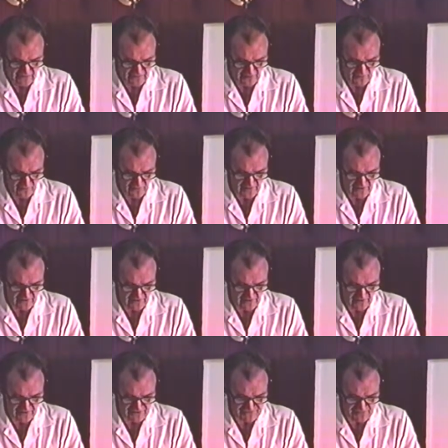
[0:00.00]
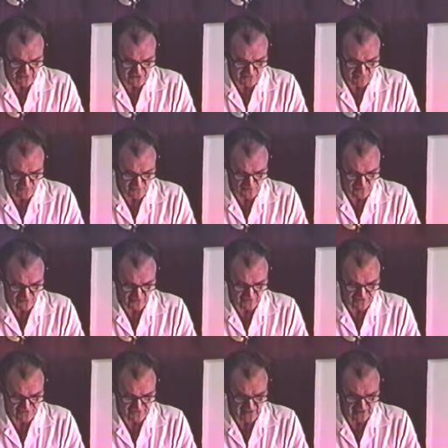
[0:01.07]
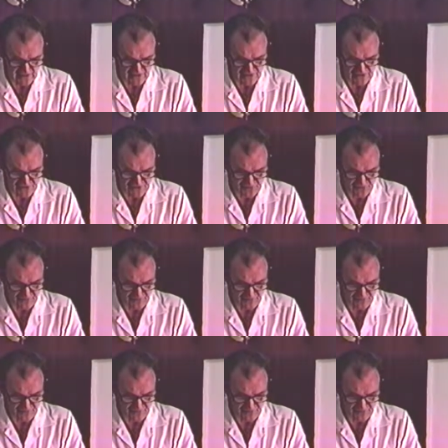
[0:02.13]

They realized that in spiritual understanding Jesus